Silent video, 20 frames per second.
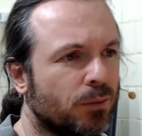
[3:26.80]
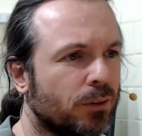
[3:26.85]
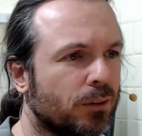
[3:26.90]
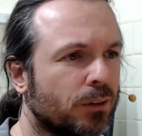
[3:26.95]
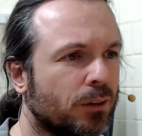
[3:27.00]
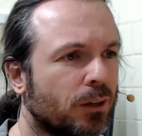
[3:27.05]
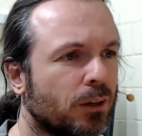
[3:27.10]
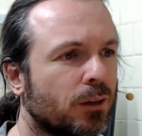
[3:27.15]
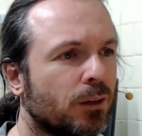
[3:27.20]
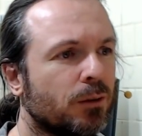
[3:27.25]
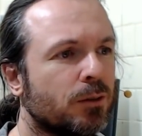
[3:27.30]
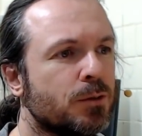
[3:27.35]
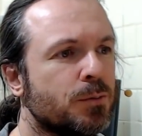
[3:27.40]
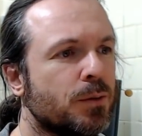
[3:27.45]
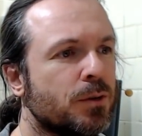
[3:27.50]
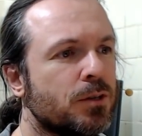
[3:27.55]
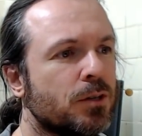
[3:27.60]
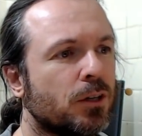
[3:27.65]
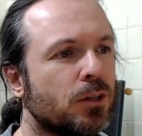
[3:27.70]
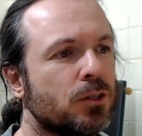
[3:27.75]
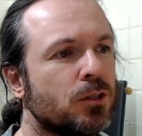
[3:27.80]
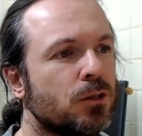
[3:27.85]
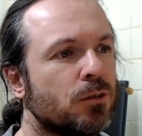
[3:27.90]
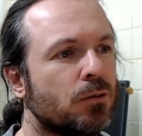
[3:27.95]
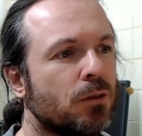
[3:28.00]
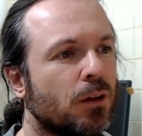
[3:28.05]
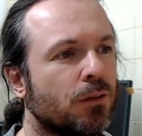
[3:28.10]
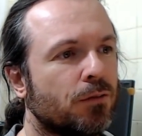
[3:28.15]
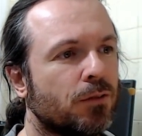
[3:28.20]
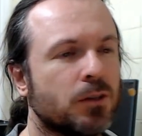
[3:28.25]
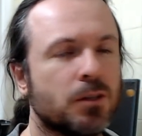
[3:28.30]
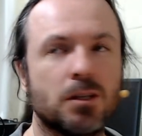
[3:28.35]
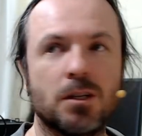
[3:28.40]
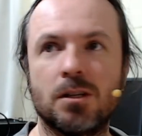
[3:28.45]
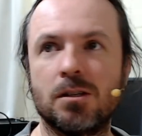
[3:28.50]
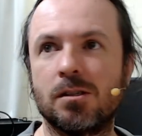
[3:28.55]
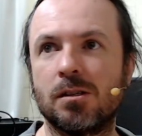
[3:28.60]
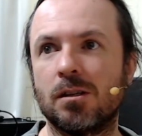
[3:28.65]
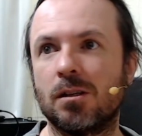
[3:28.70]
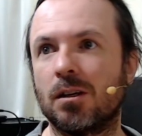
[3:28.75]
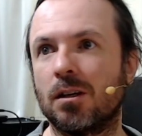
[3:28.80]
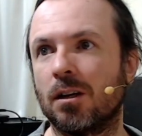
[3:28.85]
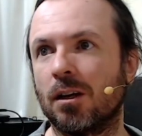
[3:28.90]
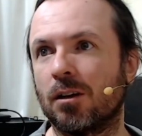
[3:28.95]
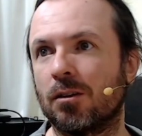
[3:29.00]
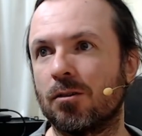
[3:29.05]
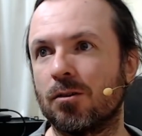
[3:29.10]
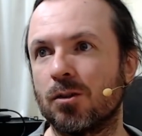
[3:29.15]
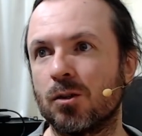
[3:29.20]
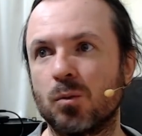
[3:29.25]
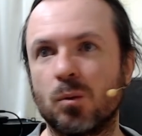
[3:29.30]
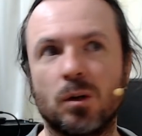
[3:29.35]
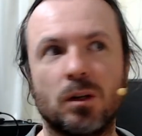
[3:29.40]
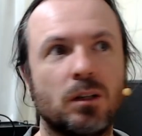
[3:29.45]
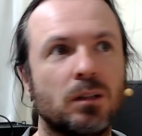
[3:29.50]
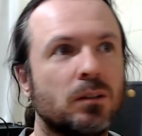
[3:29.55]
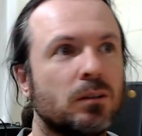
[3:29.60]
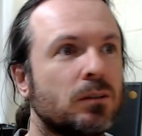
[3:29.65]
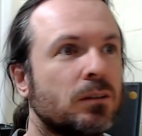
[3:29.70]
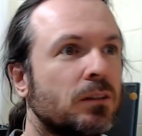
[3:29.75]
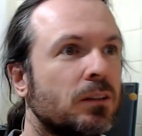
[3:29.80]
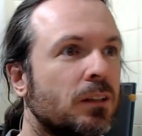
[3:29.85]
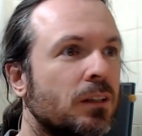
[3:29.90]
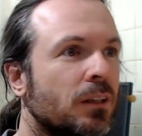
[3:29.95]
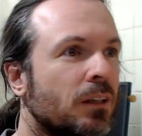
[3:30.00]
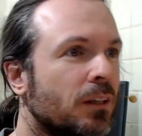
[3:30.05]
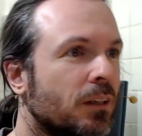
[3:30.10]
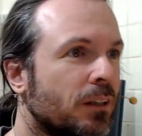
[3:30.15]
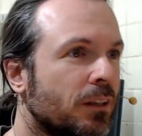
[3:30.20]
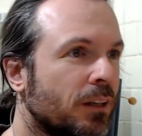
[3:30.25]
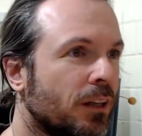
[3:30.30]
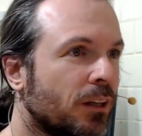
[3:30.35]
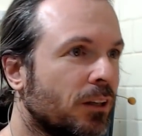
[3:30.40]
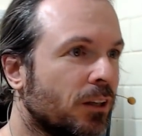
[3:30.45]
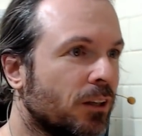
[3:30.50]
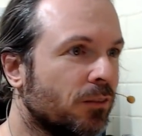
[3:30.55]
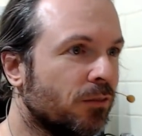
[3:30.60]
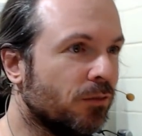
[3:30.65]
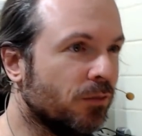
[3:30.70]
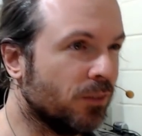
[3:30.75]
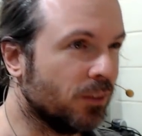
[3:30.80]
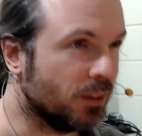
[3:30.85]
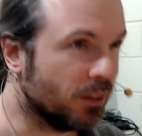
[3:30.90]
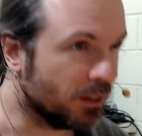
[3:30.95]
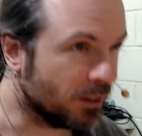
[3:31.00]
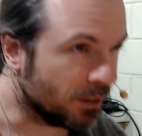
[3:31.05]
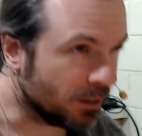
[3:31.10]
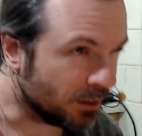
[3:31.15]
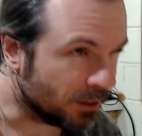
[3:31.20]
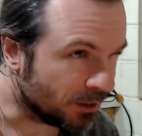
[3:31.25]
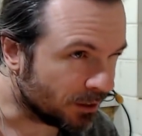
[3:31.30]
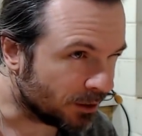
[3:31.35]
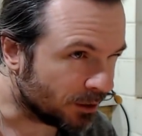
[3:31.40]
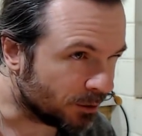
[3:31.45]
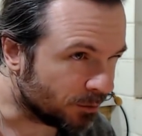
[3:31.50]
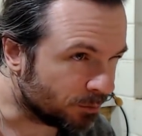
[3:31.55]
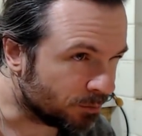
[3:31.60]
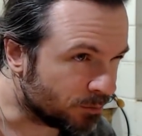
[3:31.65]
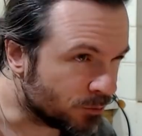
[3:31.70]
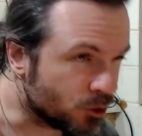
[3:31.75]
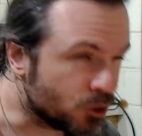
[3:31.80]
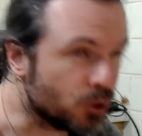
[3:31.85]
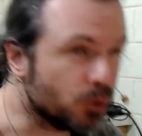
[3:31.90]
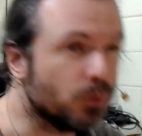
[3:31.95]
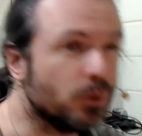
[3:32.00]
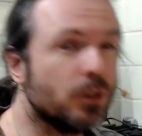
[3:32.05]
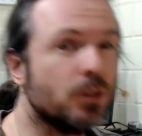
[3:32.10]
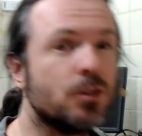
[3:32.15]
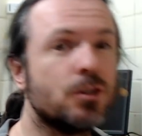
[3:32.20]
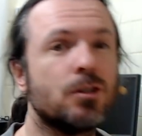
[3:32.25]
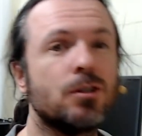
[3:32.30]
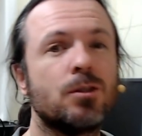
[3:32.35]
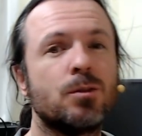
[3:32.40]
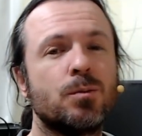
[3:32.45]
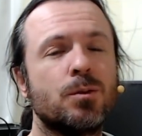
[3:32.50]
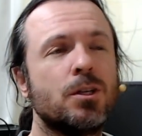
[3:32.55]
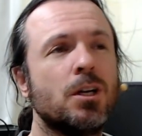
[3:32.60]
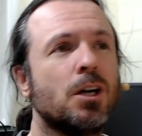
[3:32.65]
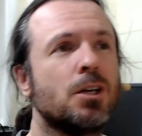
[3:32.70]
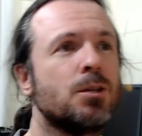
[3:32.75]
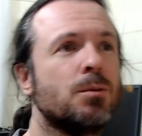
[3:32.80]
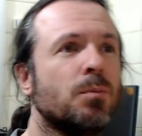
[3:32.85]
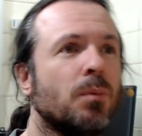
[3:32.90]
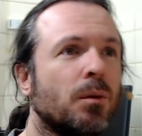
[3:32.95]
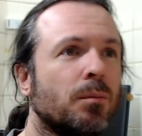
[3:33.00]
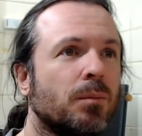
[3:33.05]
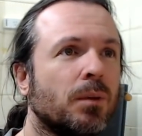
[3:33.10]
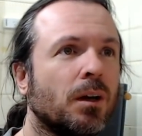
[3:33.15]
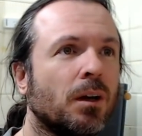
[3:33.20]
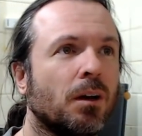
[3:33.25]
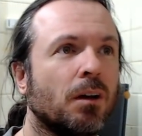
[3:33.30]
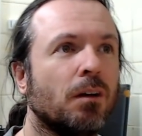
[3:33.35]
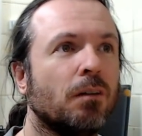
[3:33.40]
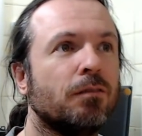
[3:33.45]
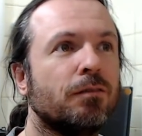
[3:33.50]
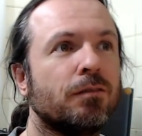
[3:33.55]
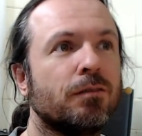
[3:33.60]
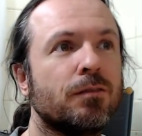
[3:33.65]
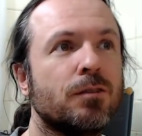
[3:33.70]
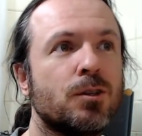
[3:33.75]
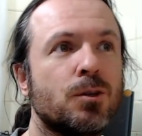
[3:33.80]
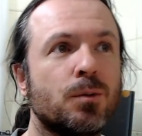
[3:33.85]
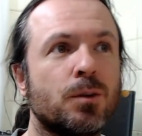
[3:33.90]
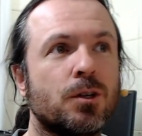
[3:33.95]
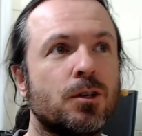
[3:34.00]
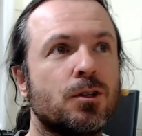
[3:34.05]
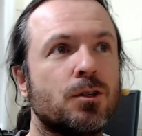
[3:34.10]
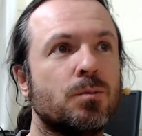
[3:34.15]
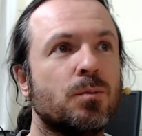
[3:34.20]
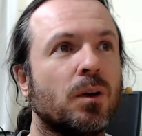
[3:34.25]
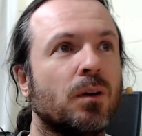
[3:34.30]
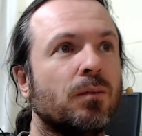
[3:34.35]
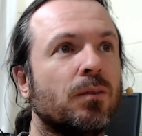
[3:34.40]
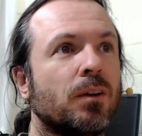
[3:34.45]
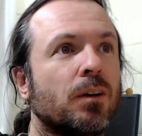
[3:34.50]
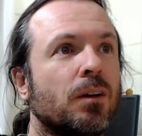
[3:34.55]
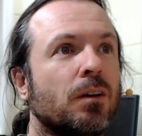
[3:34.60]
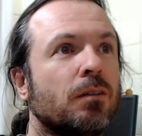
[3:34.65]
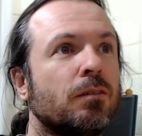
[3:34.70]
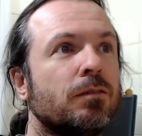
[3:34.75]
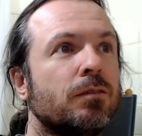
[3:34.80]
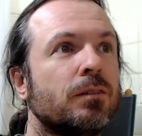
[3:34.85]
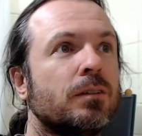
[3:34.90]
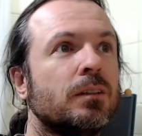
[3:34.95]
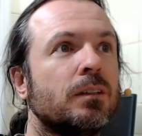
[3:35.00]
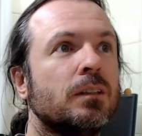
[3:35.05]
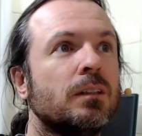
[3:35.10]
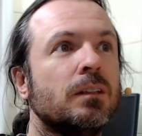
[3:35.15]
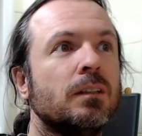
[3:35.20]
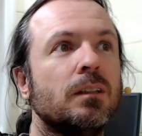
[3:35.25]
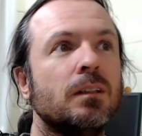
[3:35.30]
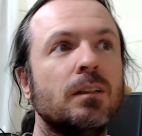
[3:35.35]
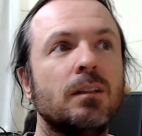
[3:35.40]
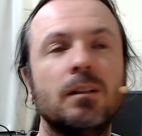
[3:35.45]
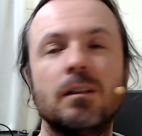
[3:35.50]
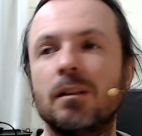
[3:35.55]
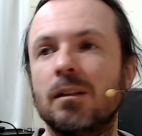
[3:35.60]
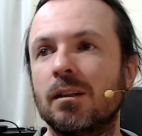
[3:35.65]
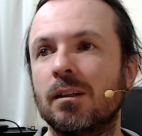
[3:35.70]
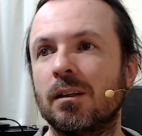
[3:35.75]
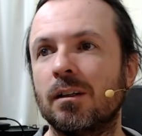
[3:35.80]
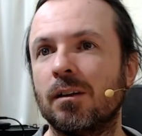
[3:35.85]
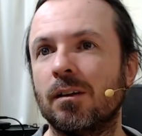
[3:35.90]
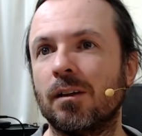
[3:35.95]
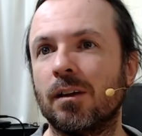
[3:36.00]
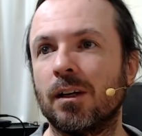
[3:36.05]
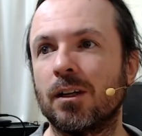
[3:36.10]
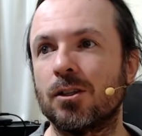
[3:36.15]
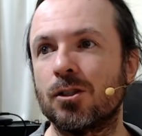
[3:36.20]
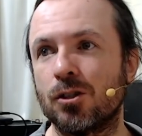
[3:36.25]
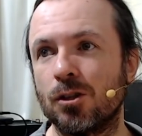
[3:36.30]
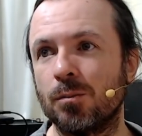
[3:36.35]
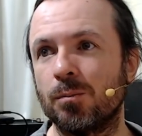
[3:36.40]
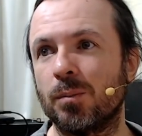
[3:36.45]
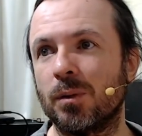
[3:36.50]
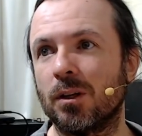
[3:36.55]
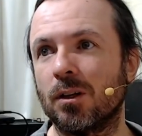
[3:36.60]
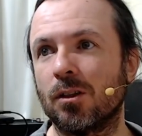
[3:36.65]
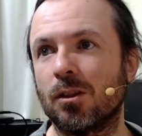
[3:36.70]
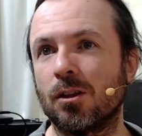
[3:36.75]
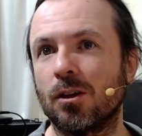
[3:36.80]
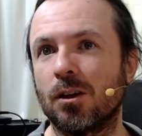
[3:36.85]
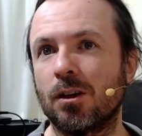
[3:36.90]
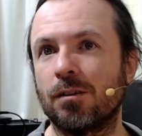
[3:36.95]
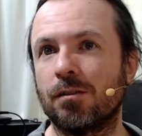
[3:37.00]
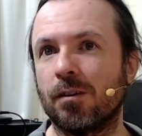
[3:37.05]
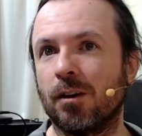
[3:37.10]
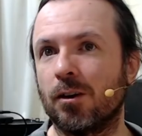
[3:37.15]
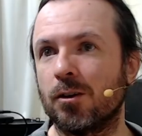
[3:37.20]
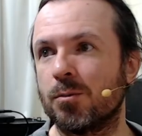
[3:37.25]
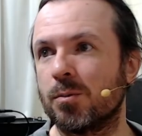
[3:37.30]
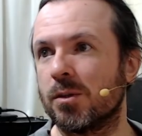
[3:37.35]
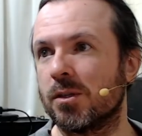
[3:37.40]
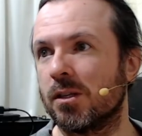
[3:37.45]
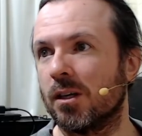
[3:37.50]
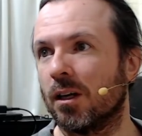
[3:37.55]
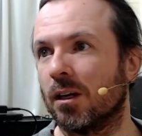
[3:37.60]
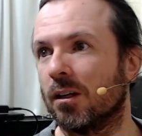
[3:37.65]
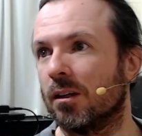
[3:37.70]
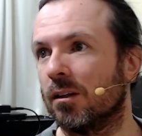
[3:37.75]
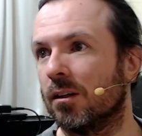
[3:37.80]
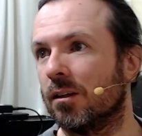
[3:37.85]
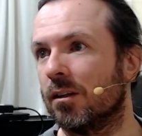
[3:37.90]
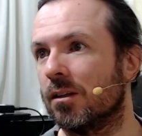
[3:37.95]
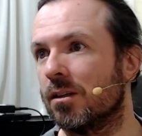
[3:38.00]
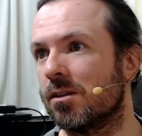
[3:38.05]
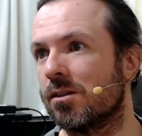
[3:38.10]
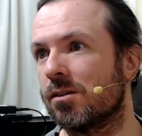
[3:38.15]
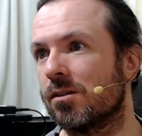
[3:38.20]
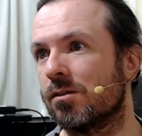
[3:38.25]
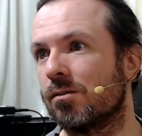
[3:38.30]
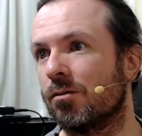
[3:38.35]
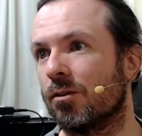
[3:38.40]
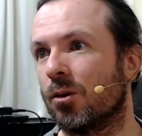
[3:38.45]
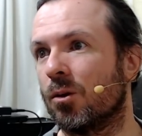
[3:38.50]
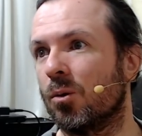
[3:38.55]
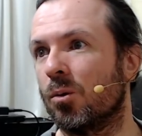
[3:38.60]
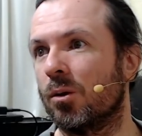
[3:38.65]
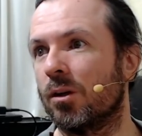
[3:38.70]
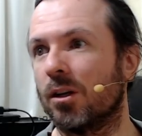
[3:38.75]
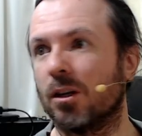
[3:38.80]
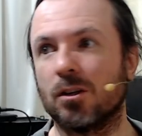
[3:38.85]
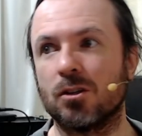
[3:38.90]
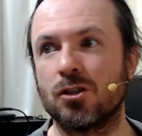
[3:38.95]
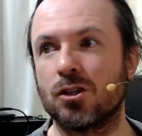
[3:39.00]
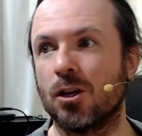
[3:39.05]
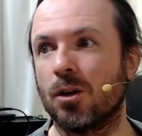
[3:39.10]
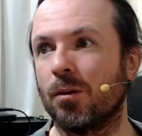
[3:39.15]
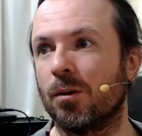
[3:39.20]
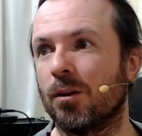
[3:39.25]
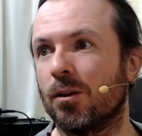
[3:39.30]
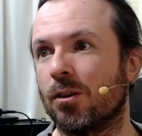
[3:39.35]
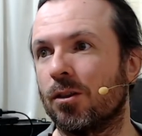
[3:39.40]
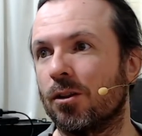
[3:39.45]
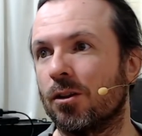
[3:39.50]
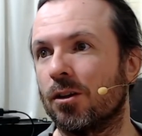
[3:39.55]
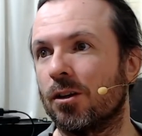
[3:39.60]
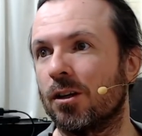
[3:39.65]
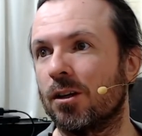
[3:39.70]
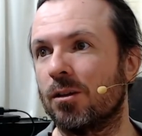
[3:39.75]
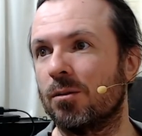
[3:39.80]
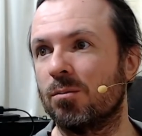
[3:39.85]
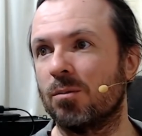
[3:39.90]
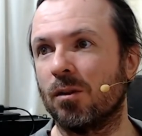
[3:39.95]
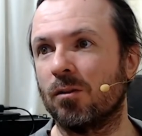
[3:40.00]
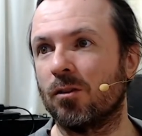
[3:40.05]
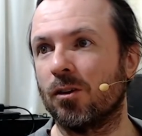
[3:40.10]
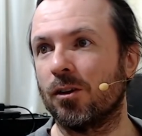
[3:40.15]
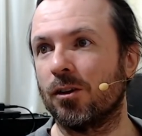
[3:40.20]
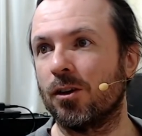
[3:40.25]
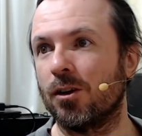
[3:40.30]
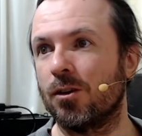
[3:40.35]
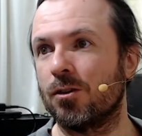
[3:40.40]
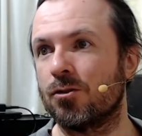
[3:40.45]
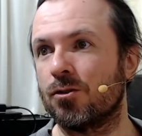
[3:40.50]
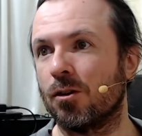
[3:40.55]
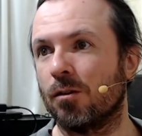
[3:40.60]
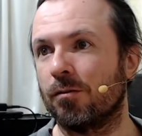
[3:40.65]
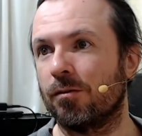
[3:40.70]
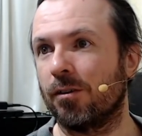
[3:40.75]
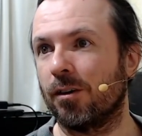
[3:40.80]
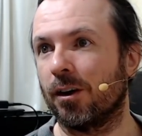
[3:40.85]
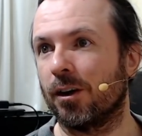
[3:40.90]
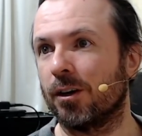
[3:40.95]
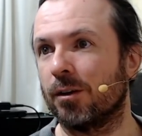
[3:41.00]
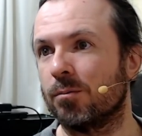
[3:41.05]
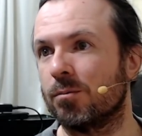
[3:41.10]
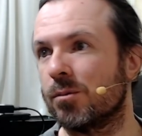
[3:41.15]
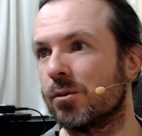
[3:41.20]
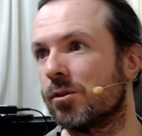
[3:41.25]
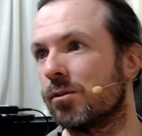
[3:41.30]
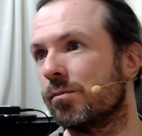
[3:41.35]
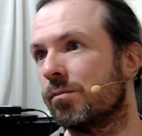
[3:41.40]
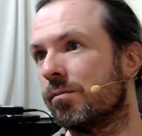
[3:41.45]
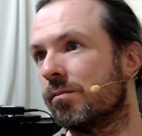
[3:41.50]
I suppose I can do that with the DC connector as well. They'll give me 2 inches, which actually might be enough. 2 inches might be enough. It should be at 30 frames per second, this recording. It's showing at 30. I've got no drop frames.